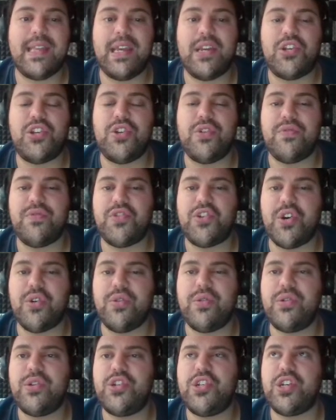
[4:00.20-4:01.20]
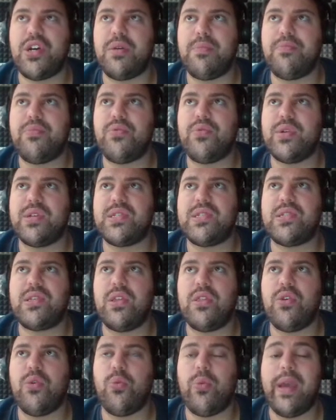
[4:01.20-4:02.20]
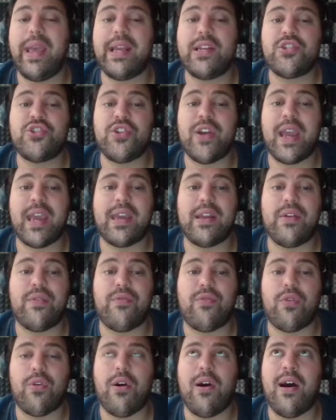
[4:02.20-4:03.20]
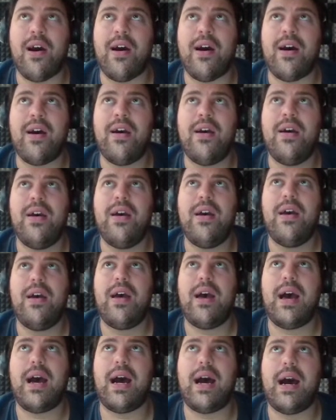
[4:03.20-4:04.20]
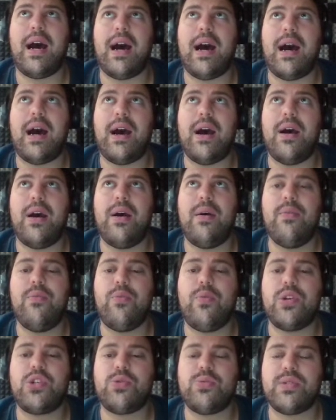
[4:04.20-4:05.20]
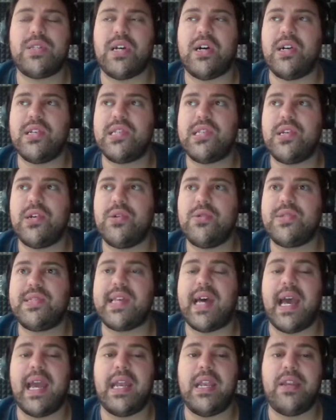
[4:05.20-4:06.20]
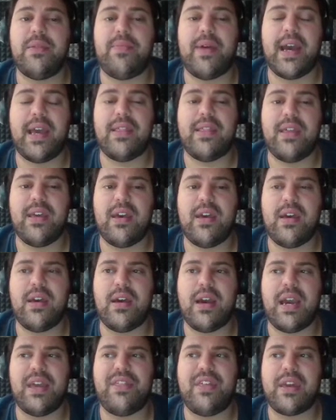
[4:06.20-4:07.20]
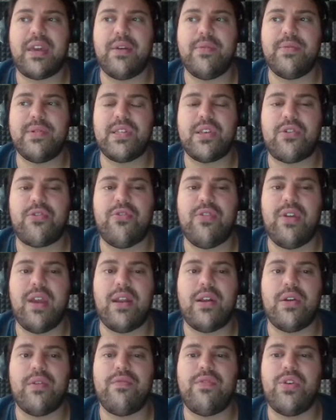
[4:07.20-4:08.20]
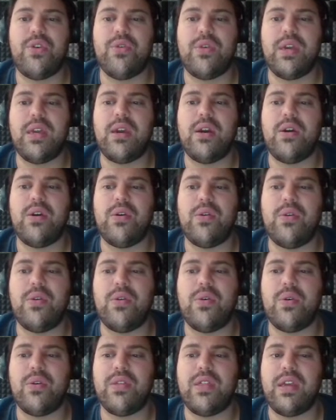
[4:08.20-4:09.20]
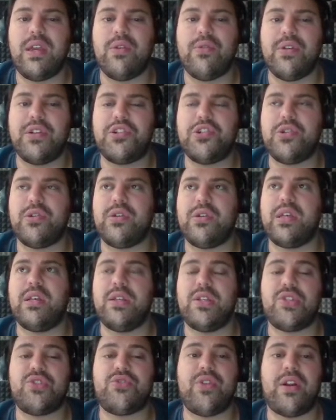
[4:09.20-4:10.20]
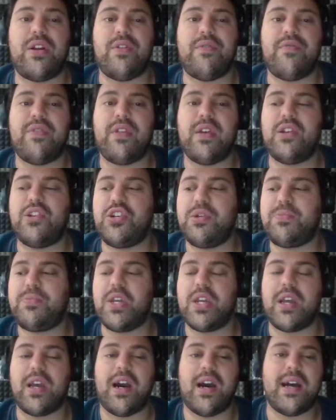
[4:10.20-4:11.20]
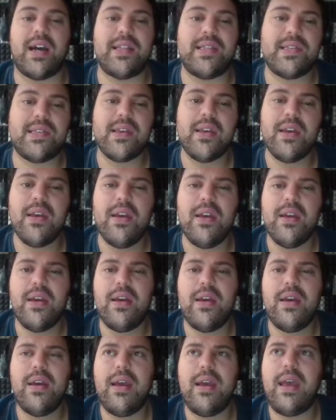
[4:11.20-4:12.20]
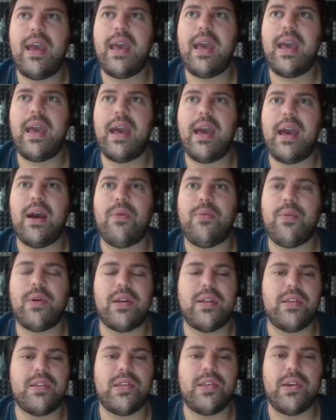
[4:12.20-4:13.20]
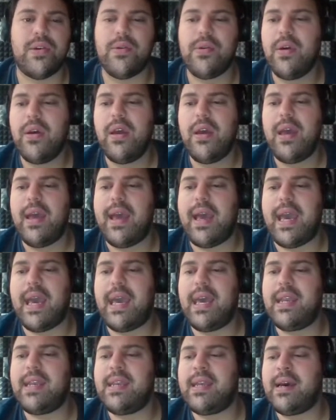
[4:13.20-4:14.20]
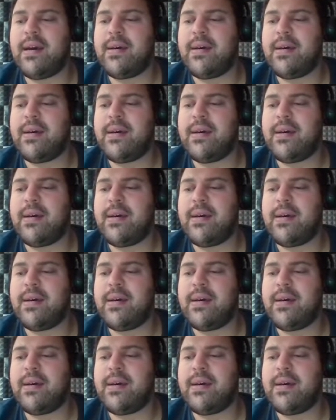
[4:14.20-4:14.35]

issue of Shonen Jump was the Winged Dragon of Ra, which was also signed by I think it was the creator of Yu-Gi-Oh or the original illustrator of the Egyptian gods, one of the two. And